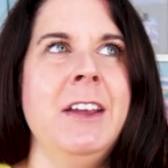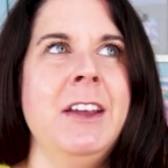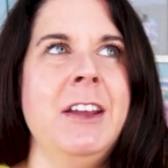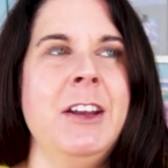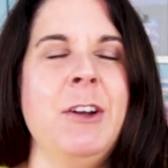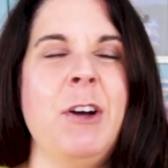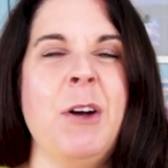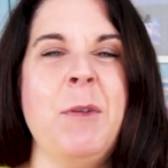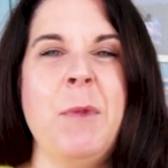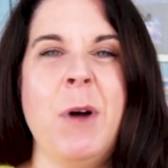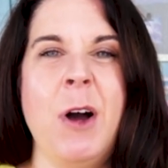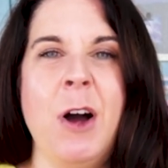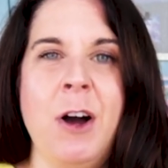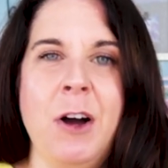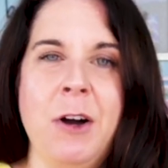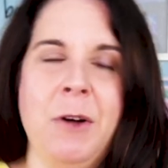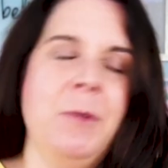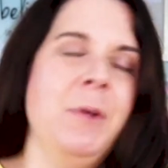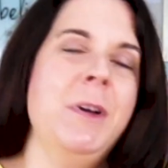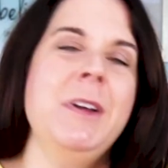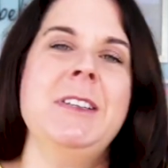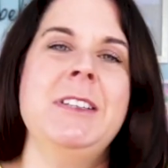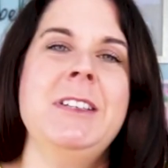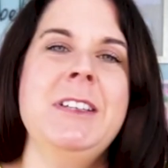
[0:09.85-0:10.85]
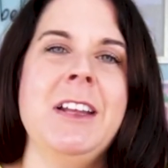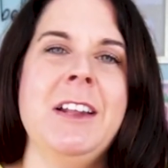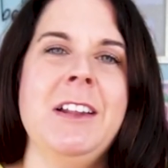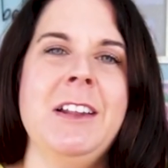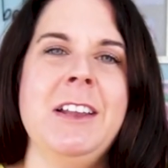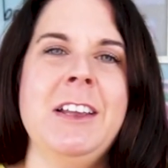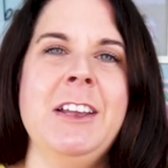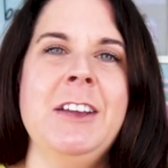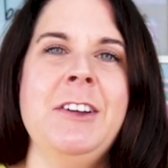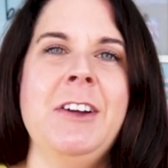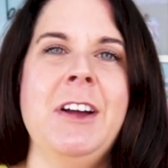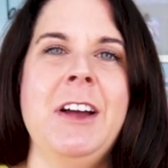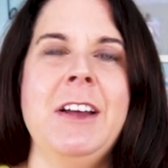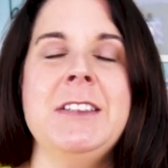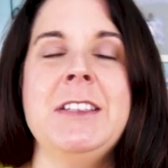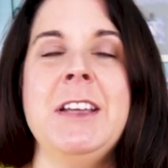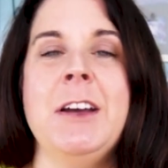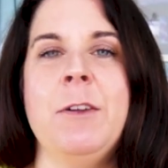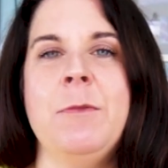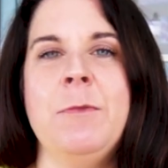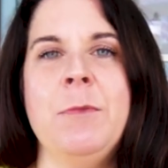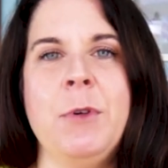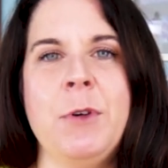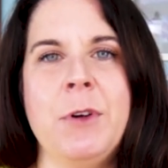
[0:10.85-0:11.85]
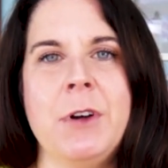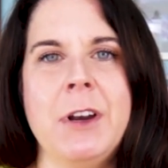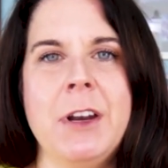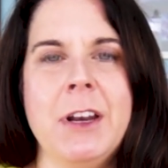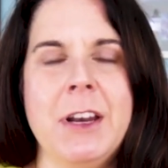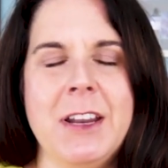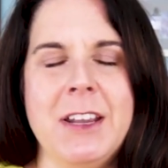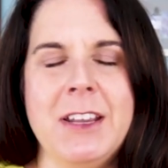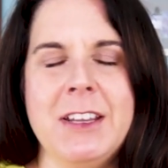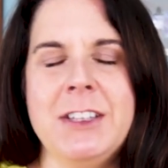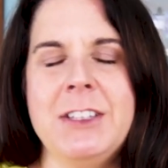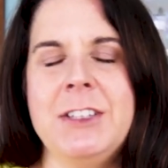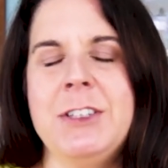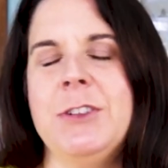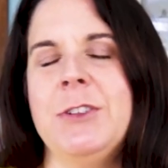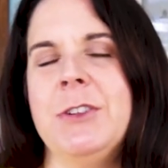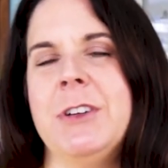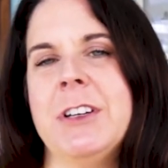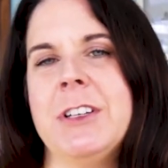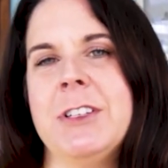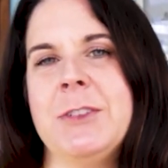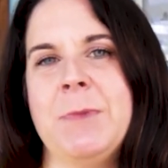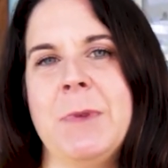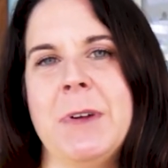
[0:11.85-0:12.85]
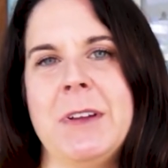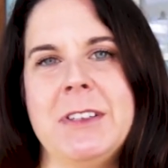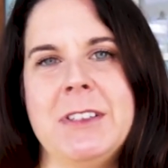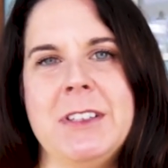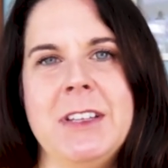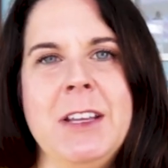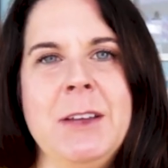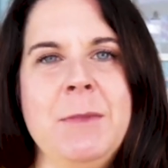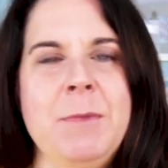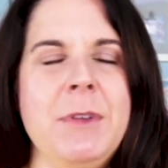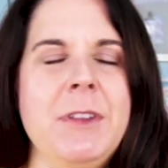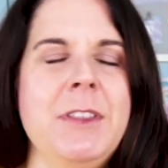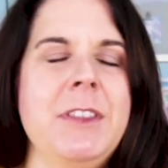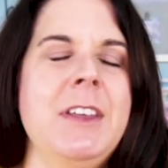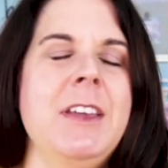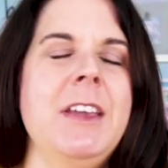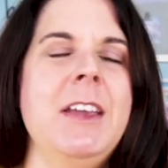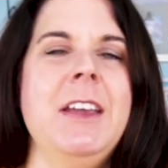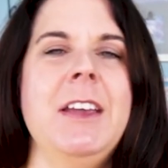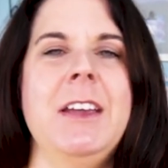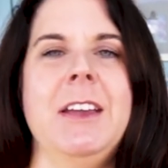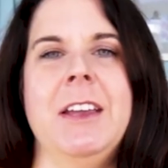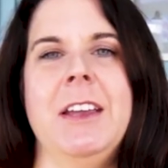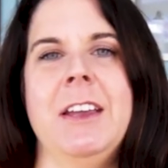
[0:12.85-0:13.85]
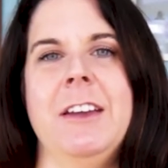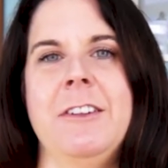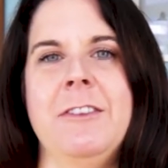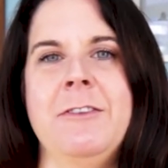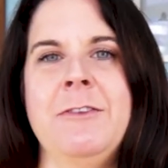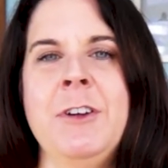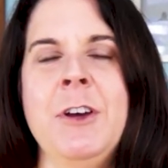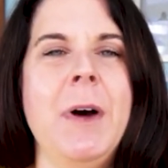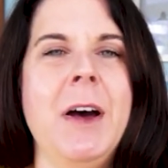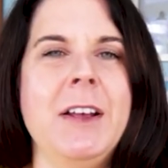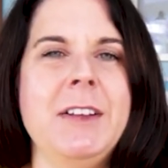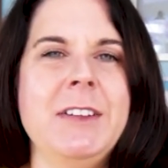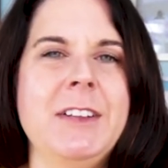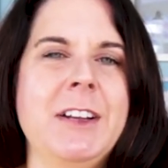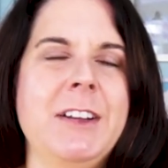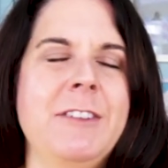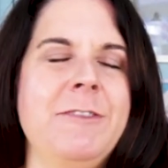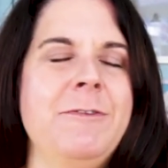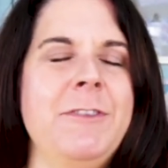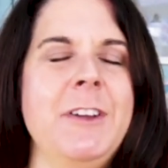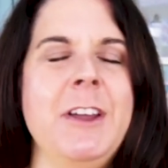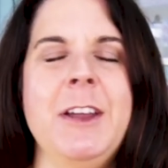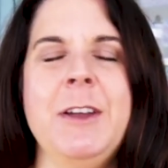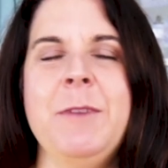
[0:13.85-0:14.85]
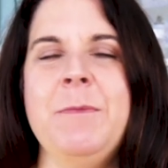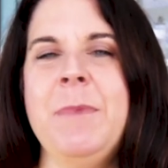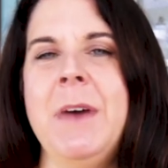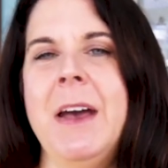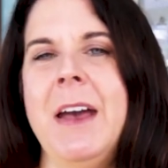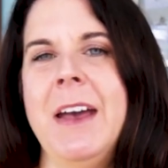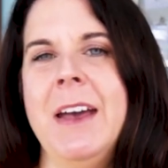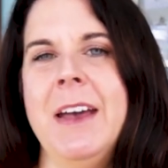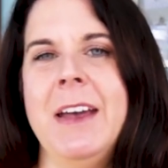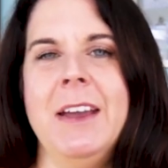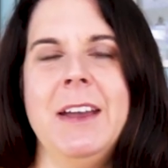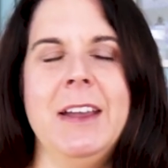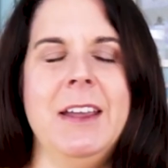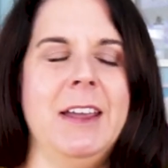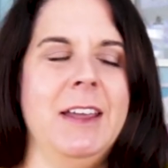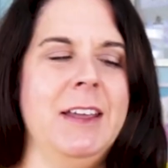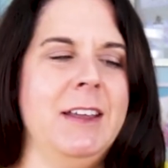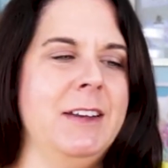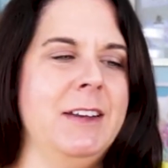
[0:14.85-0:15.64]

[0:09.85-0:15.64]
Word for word: You know, I'm always telling you guys how important it is to express empathy and give positive feedback